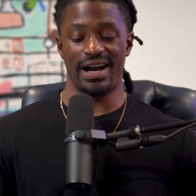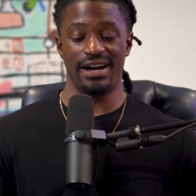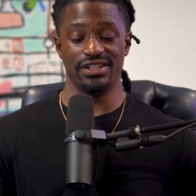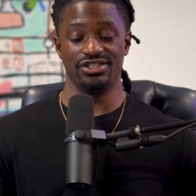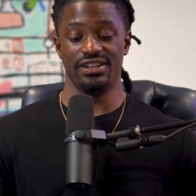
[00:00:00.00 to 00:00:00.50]

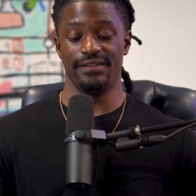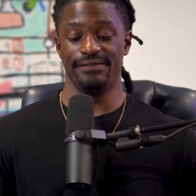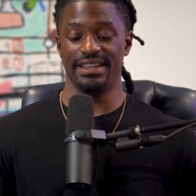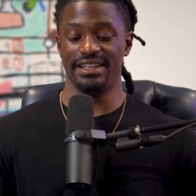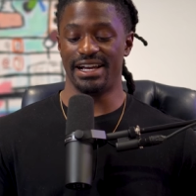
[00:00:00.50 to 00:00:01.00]

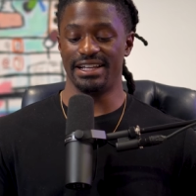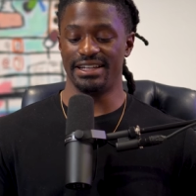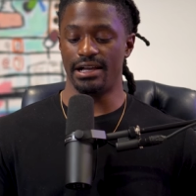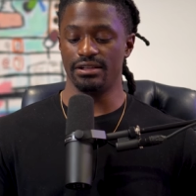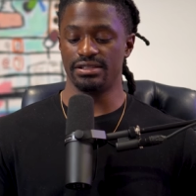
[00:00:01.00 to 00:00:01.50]

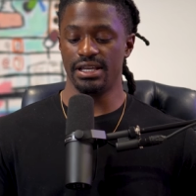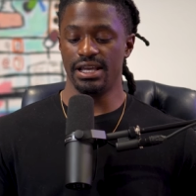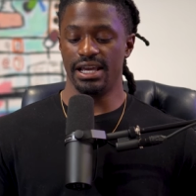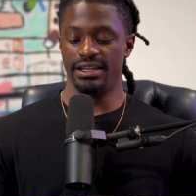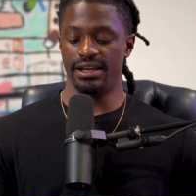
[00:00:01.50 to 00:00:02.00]
$559.
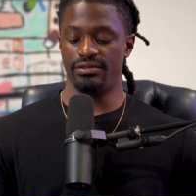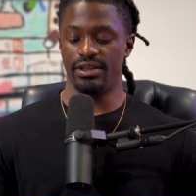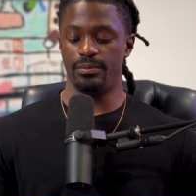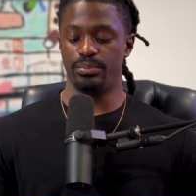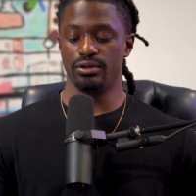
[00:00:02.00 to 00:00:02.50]
And then
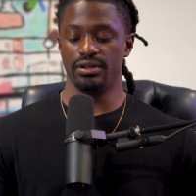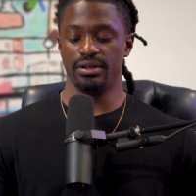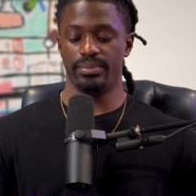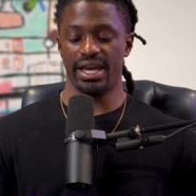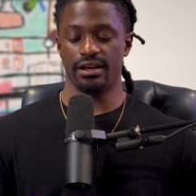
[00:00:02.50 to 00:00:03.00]
they're
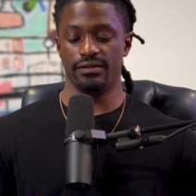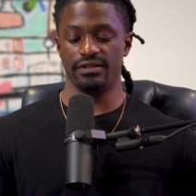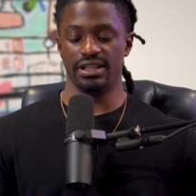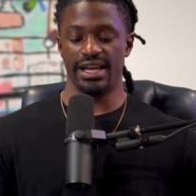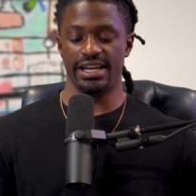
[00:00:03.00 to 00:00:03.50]
pulling back over
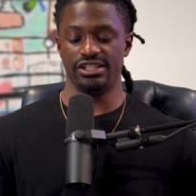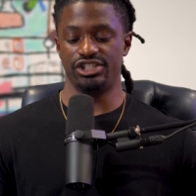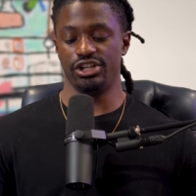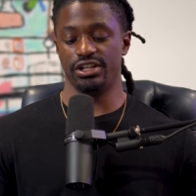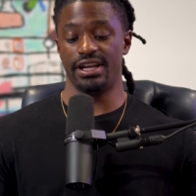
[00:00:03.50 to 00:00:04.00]
the
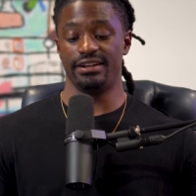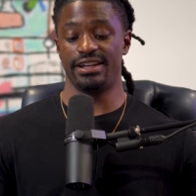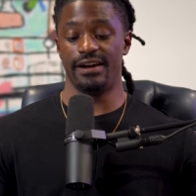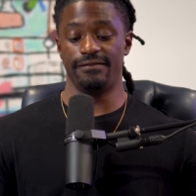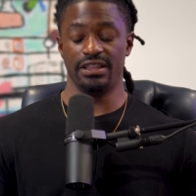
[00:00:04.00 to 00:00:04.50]
last year, they're
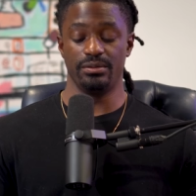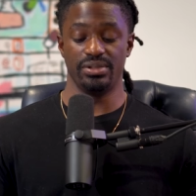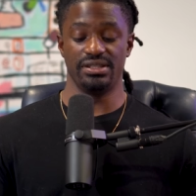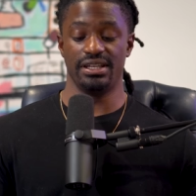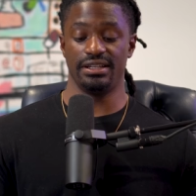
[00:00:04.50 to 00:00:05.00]
down
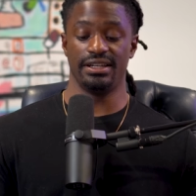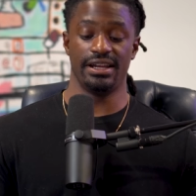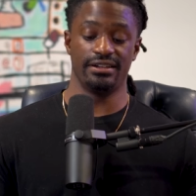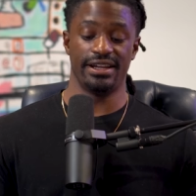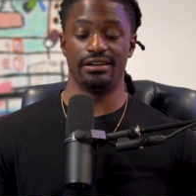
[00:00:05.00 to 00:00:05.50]
50%.
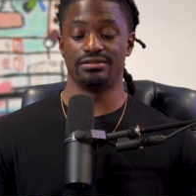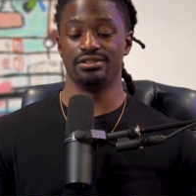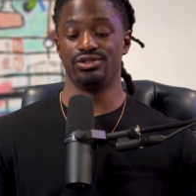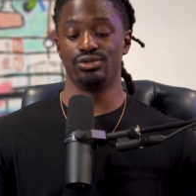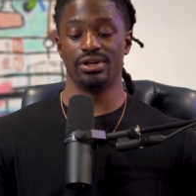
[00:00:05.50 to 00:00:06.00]
They're down
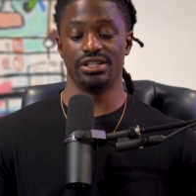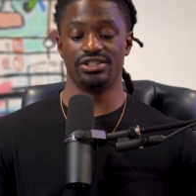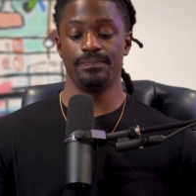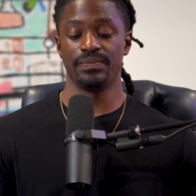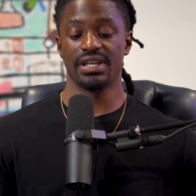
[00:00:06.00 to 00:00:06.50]
to
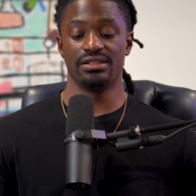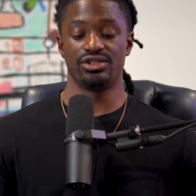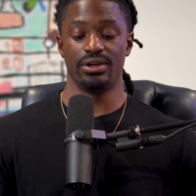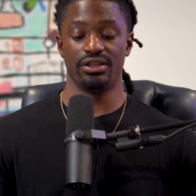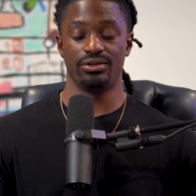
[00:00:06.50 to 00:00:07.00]

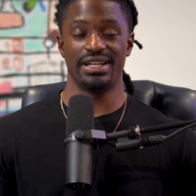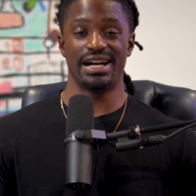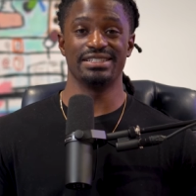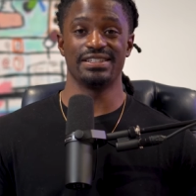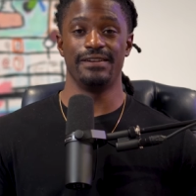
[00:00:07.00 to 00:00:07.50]

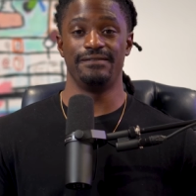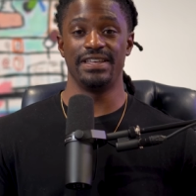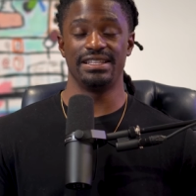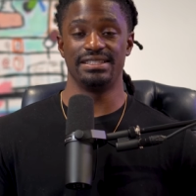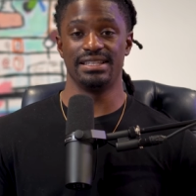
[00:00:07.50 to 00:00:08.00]

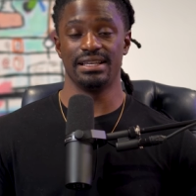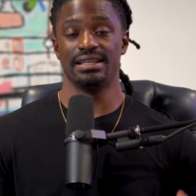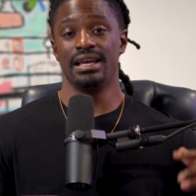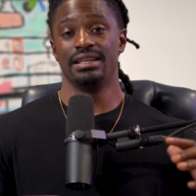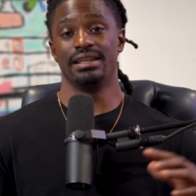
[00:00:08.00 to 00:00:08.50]
$223.50.
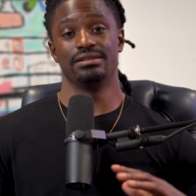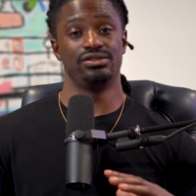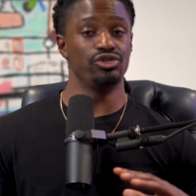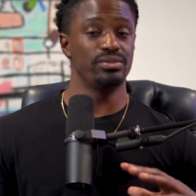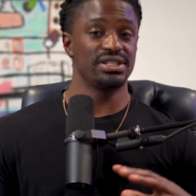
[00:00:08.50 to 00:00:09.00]
Now,
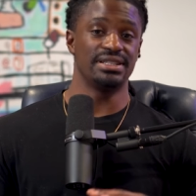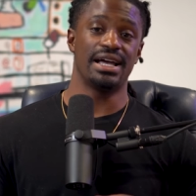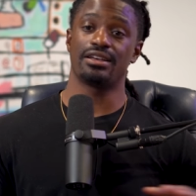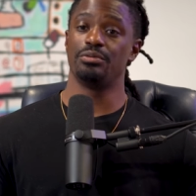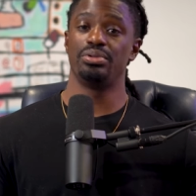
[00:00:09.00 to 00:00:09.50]
Zoom is
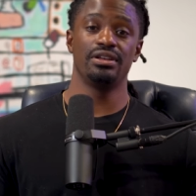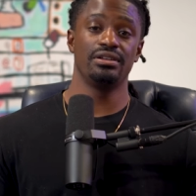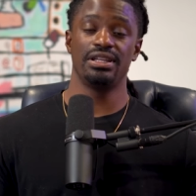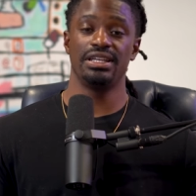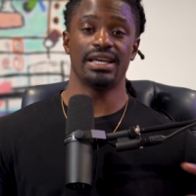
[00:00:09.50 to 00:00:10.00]
not
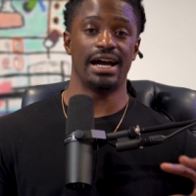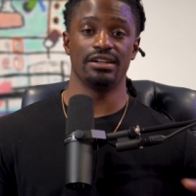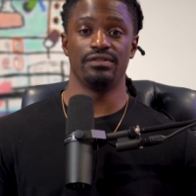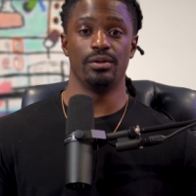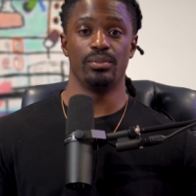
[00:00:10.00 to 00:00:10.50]
completely out
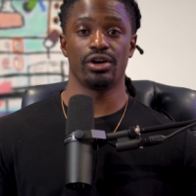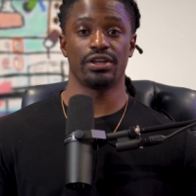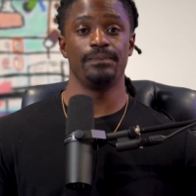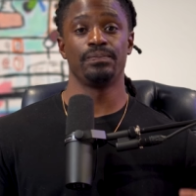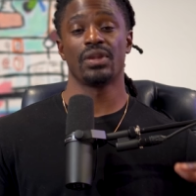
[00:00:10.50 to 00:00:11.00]
of the
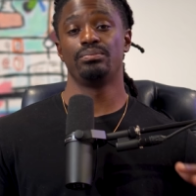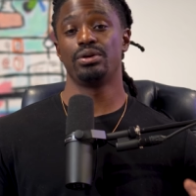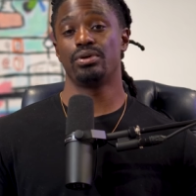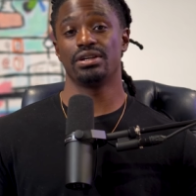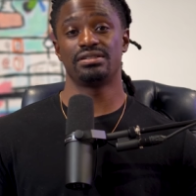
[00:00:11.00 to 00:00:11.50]
market.
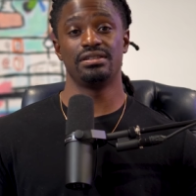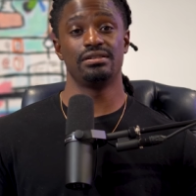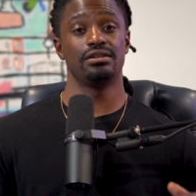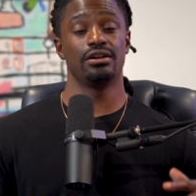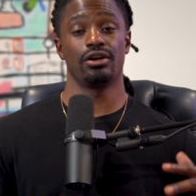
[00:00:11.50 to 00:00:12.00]
People are
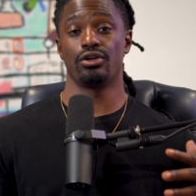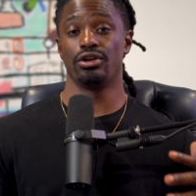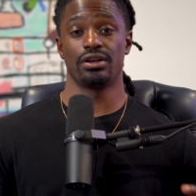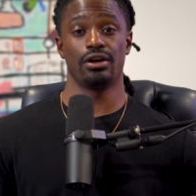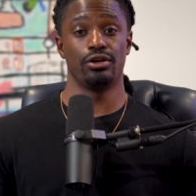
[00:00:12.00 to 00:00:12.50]
still are
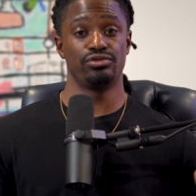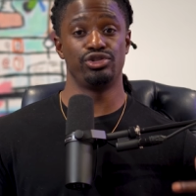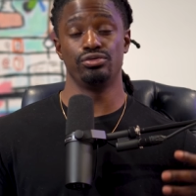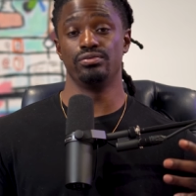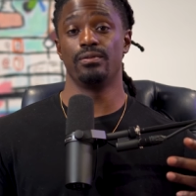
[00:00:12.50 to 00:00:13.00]
gonna go
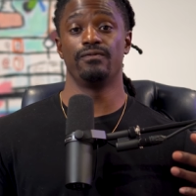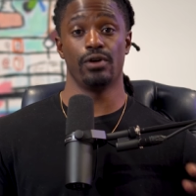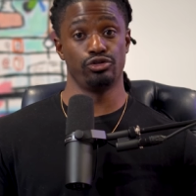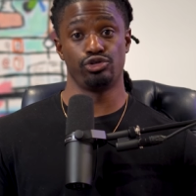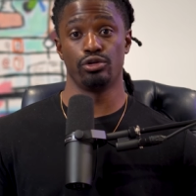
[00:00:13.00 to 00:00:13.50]
to
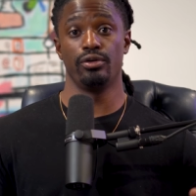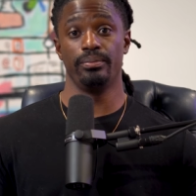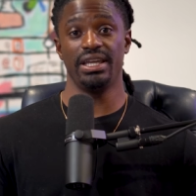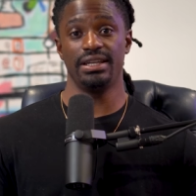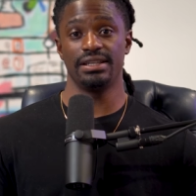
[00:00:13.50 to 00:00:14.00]
virtual
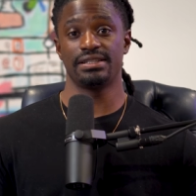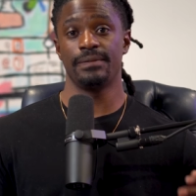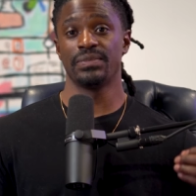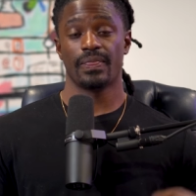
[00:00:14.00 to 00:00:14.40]
meetings